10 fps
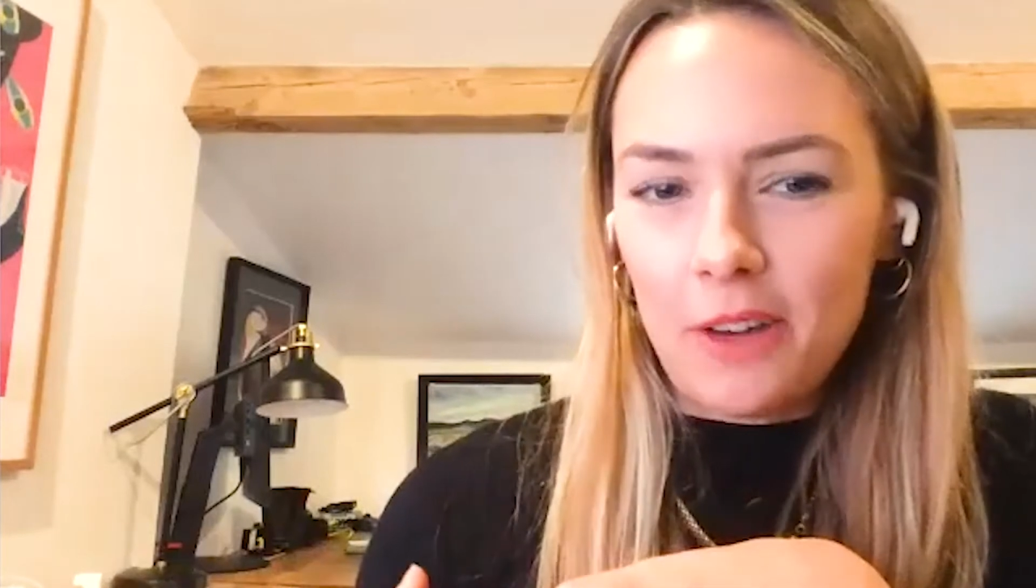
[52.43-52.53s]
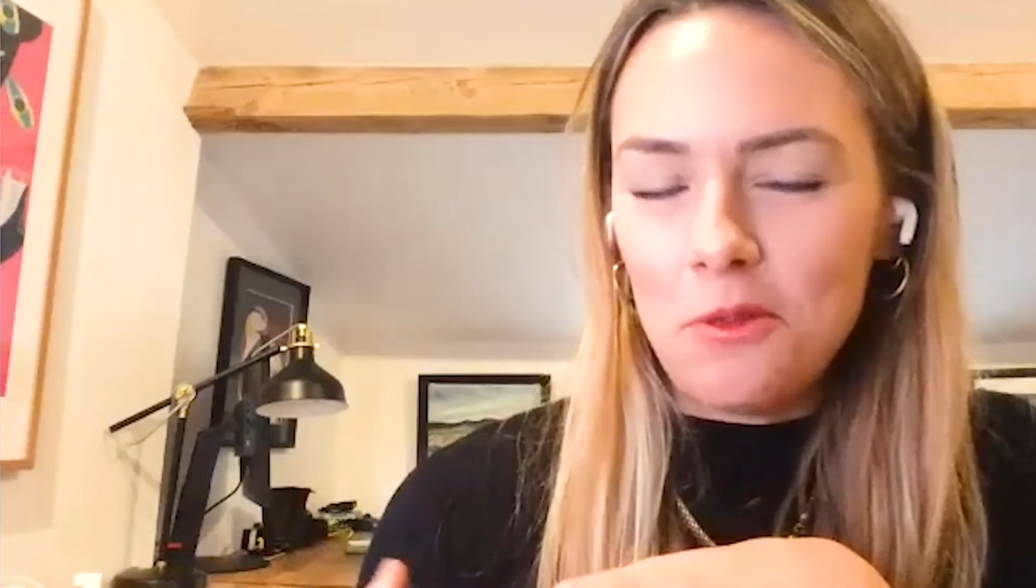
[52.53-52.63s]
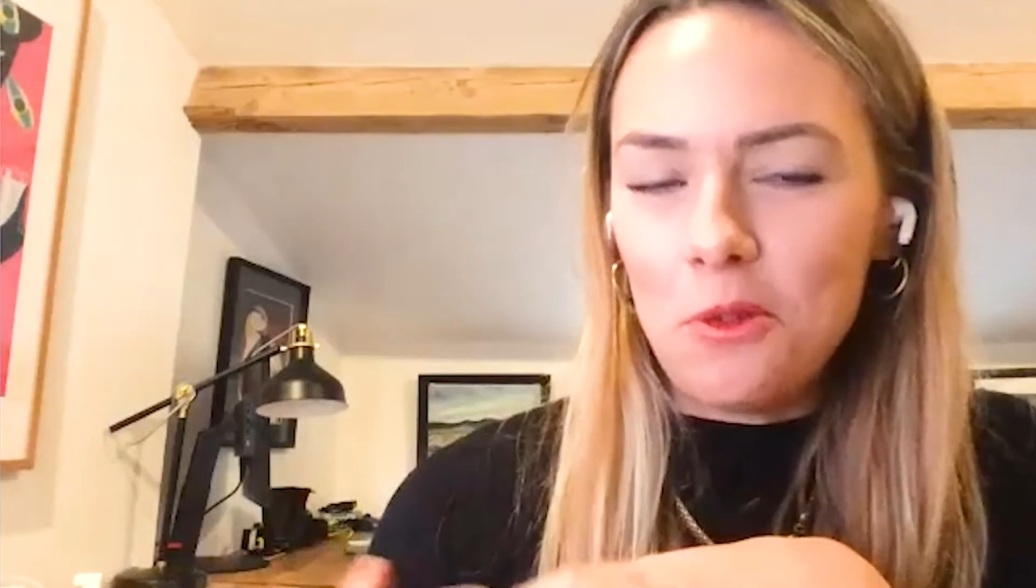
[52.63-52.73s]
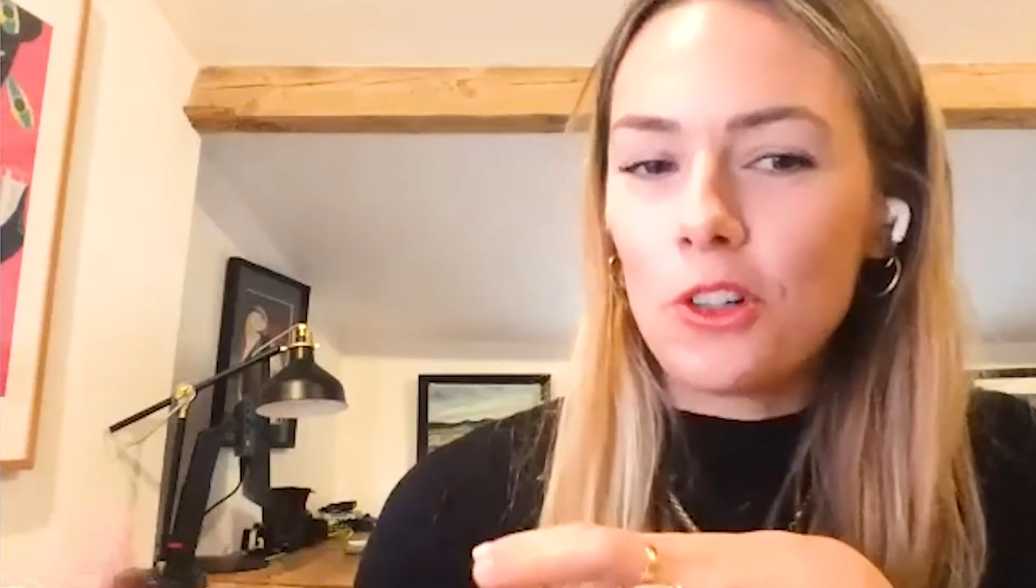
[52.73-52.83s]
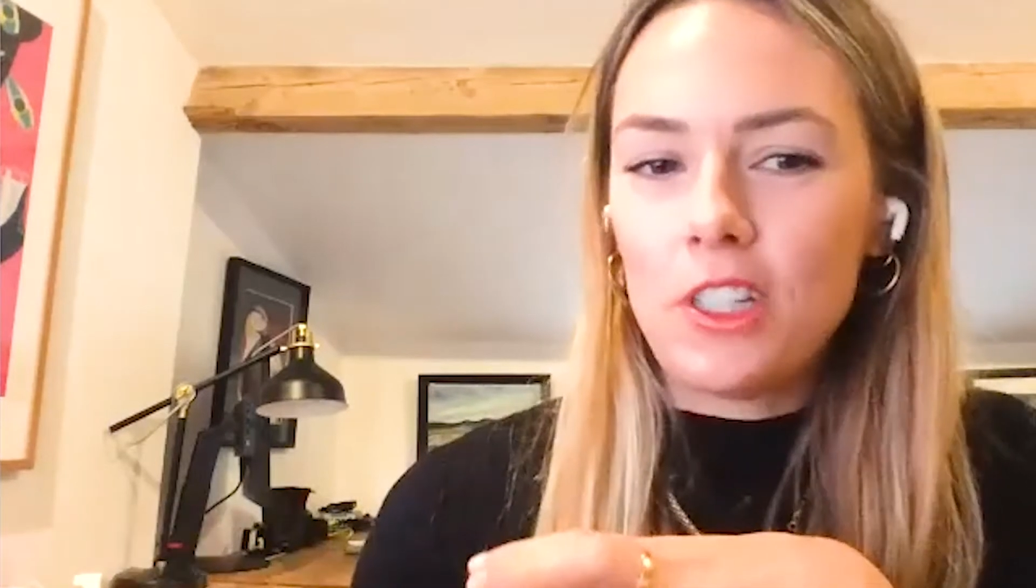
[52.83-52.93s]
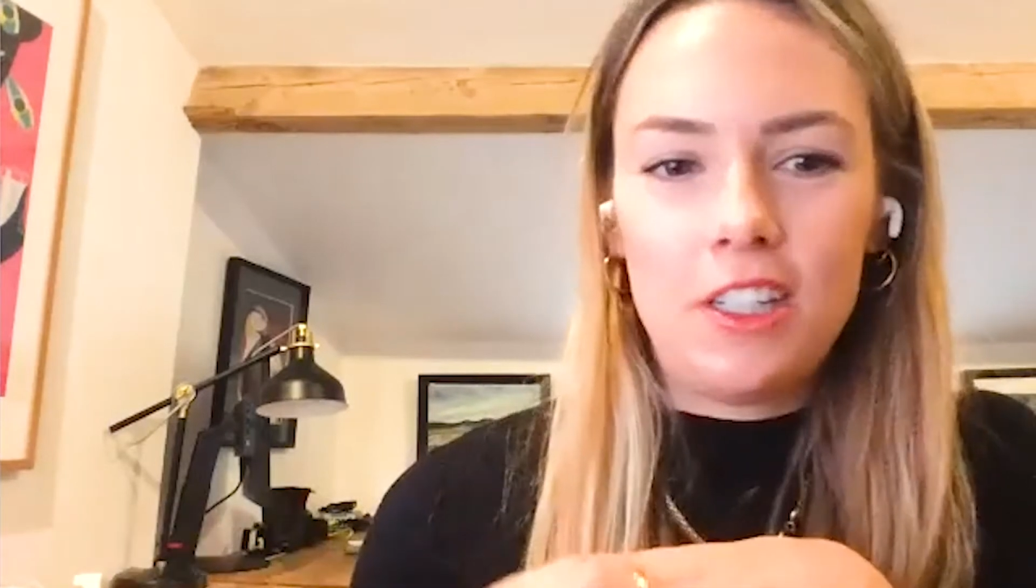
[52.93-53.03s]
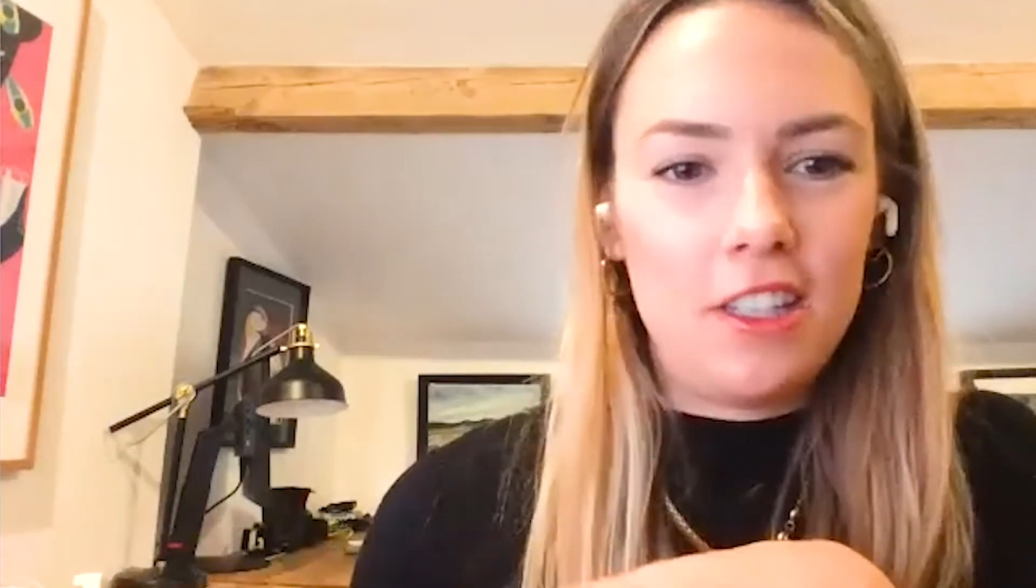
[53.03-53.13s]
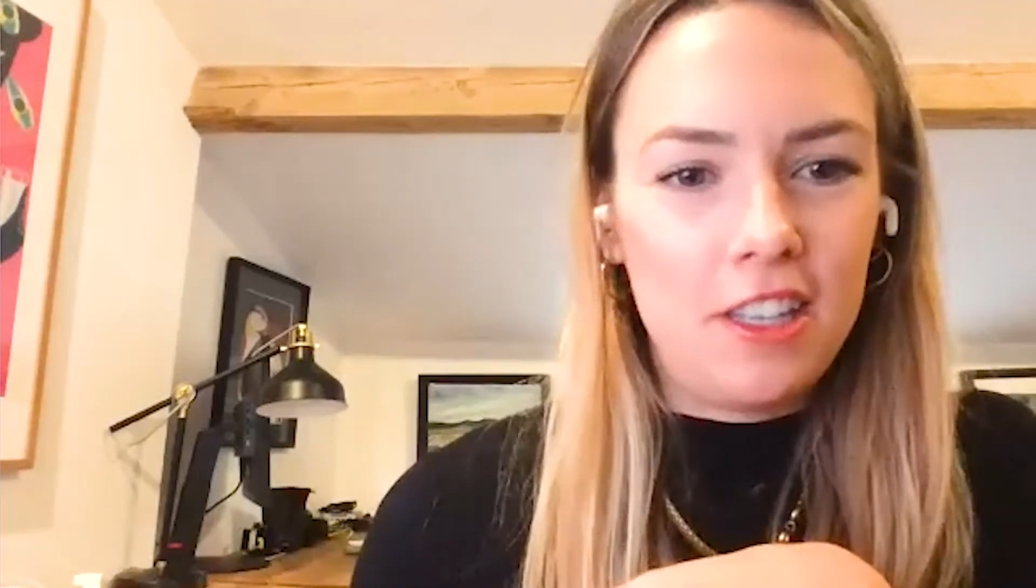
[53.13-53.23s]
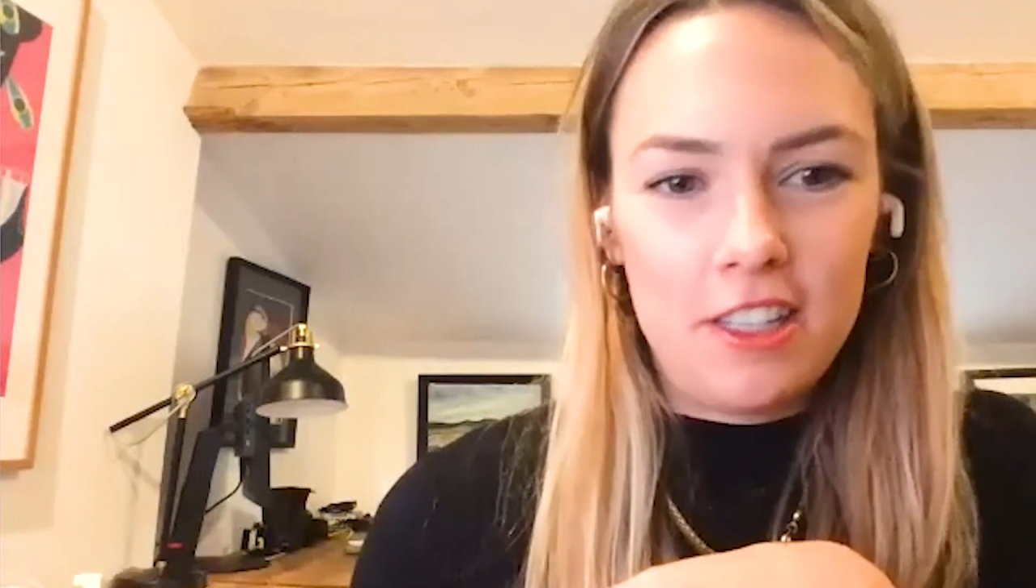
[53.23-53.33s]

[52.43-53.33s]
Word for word: I walked into the